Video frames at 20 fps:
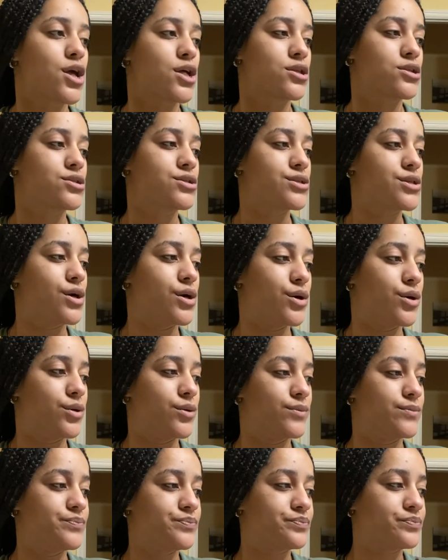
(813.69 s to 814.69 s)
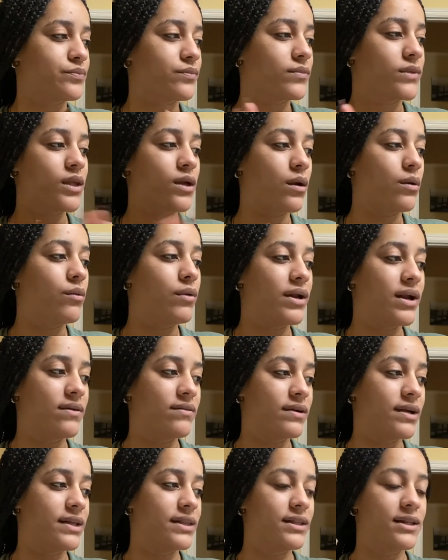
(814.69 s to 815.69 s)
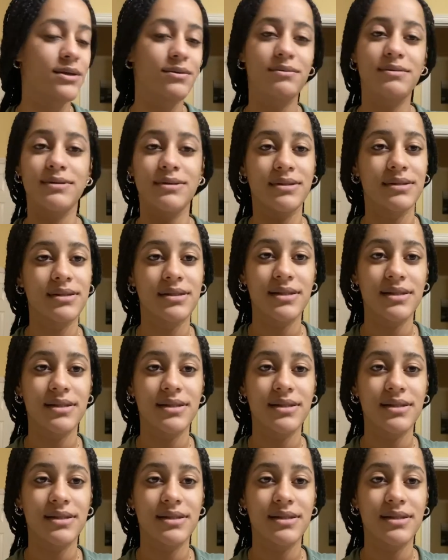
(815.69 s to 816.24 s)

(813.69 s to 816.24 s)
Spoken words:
So whatever. And then it was